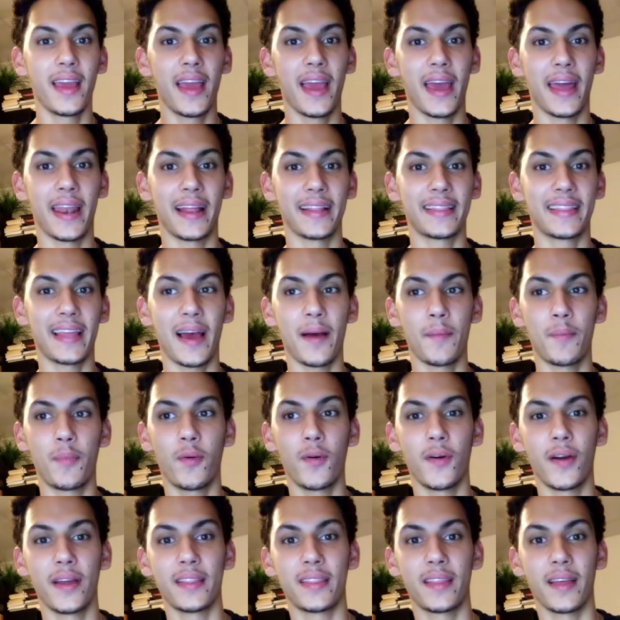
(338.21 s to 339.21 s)
And at that
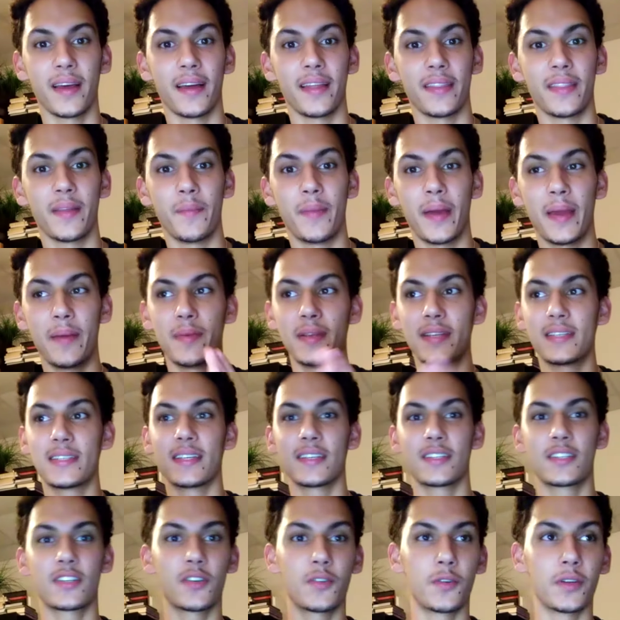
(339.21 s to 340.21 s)
point, the, the baby
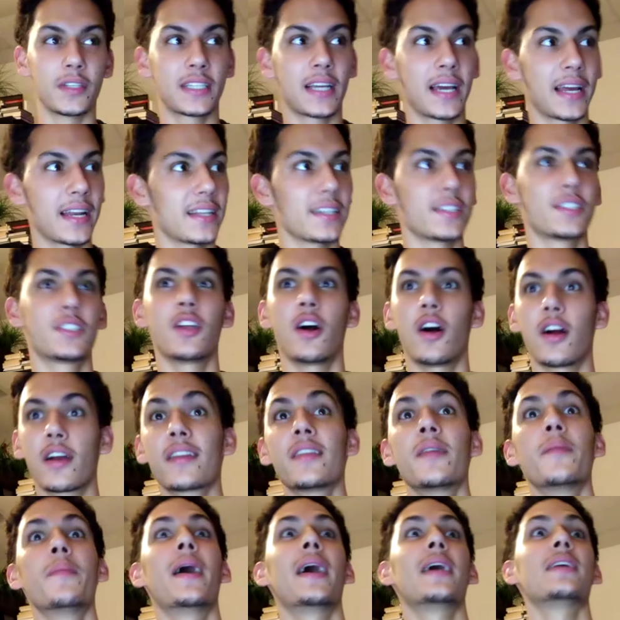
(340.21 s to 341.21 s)
sister was kind of
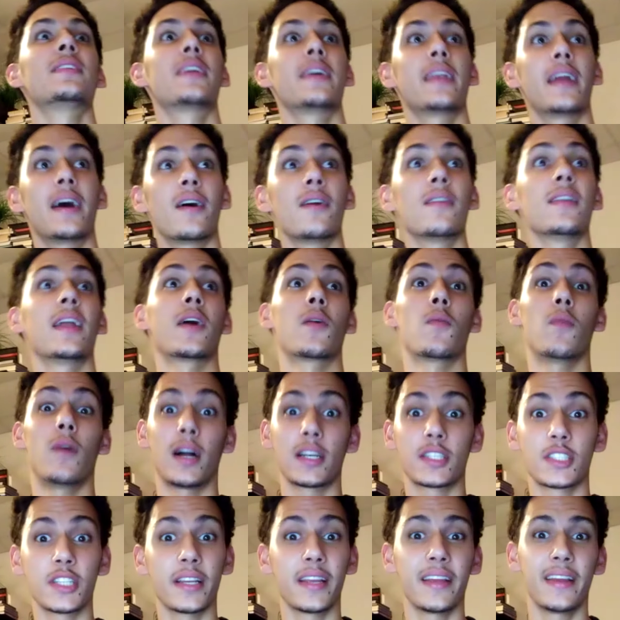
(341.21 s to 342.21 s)
stalking the basket out, like
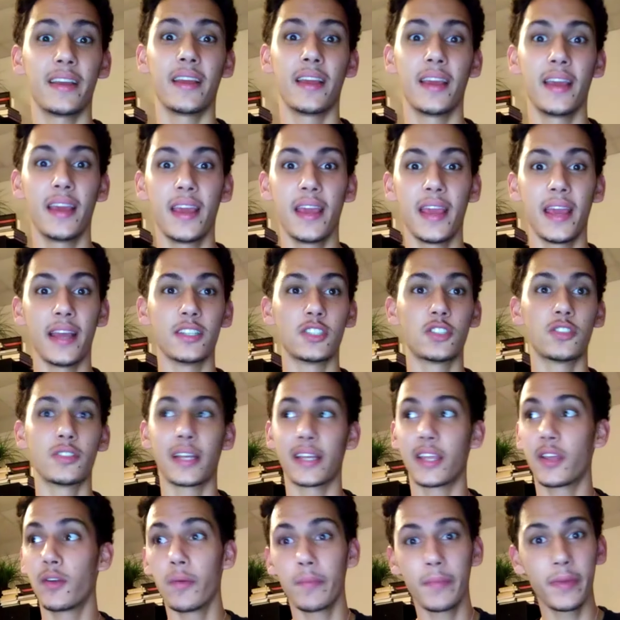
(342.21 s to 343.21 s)
watching it. And she's
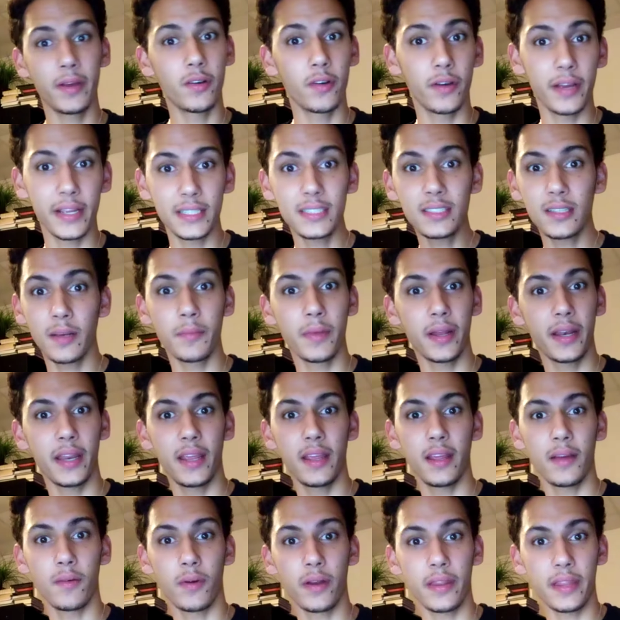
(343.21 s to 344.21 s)
like, You want me to go get
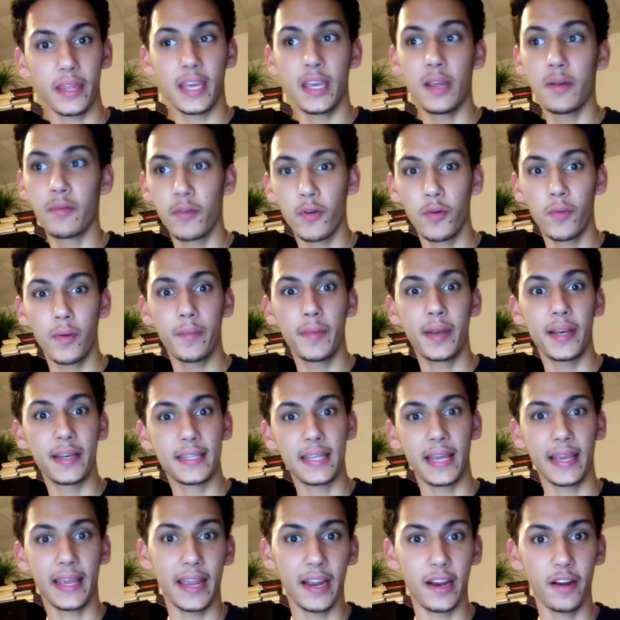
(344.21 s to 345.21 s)
somebody, one of the Hebrew women, to
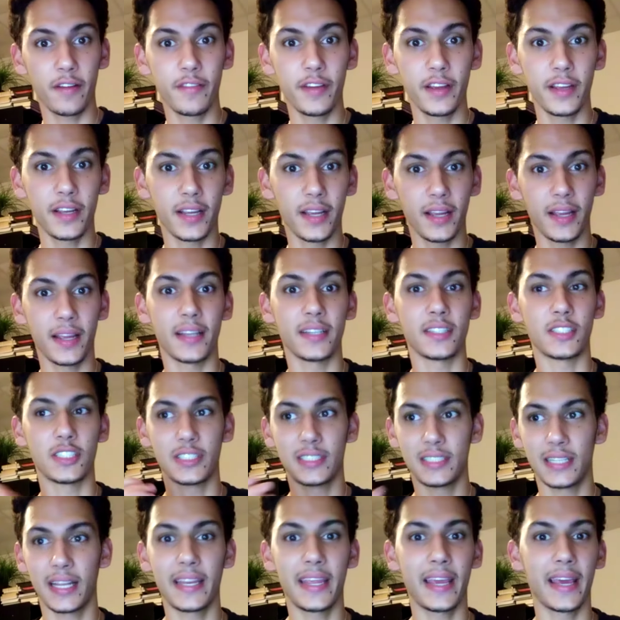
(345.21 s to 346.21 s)
take care of it? And she
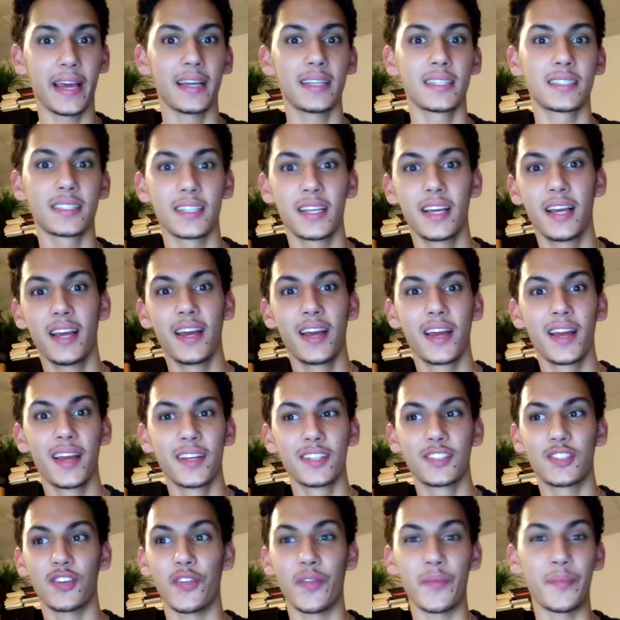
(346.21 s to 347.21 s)
said, Yes.
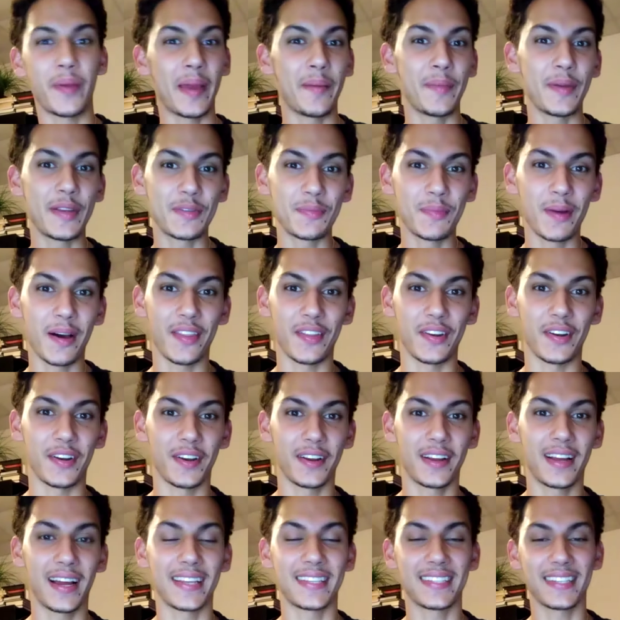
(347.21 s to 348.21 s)
So the baby's mother
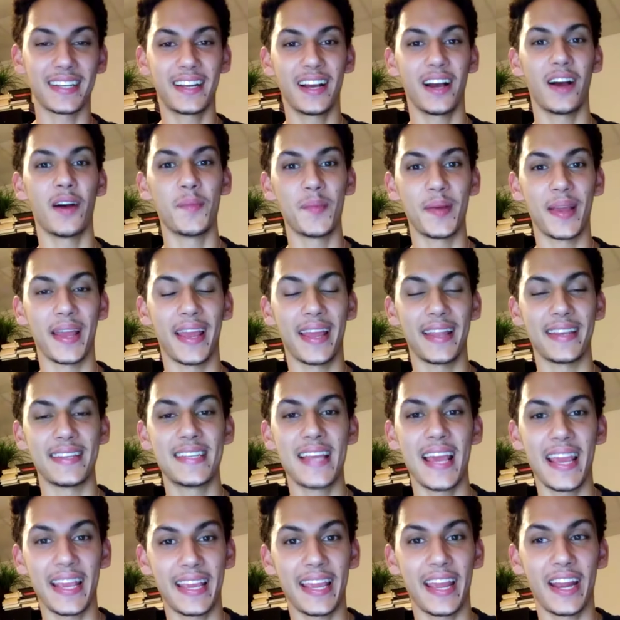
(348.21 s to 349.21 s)
got to come and
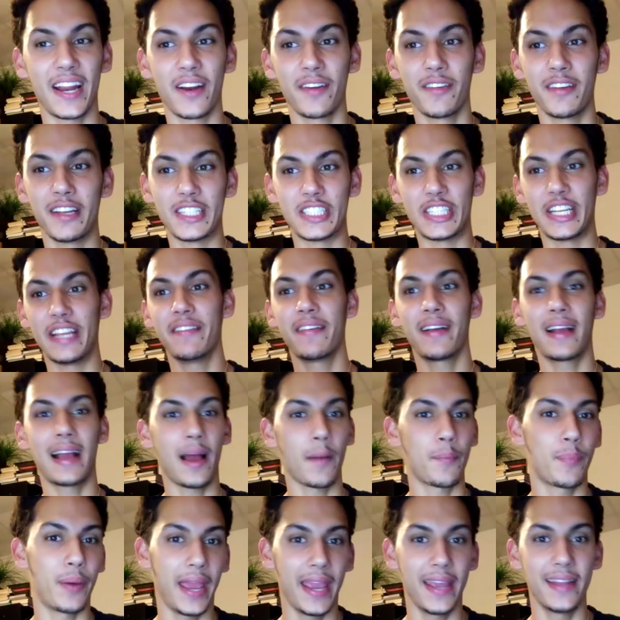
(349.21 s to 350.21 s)
take care of it. She even
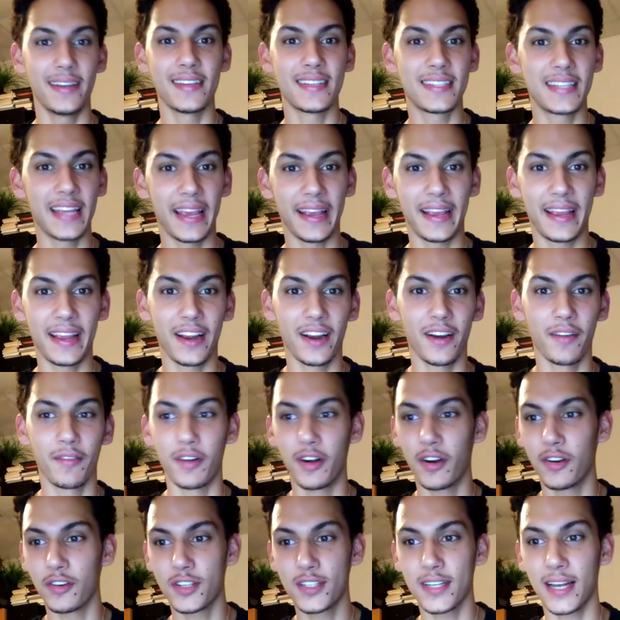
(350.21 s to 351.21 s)
got paid to take care of her
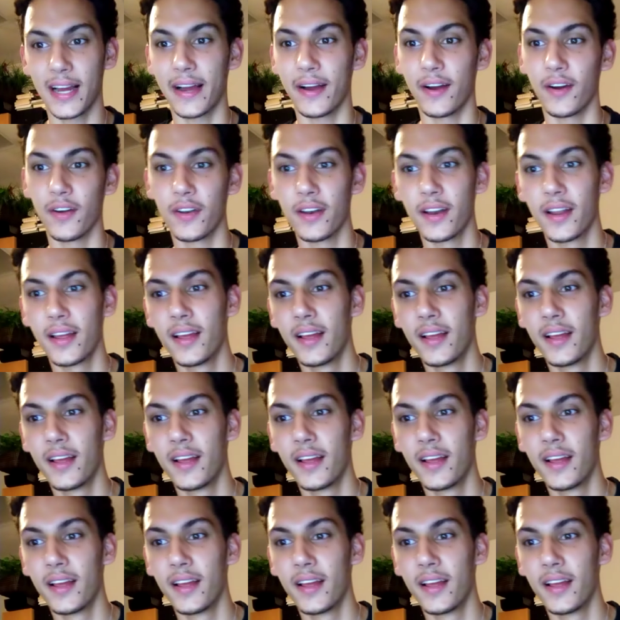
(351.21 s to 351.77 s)
own child.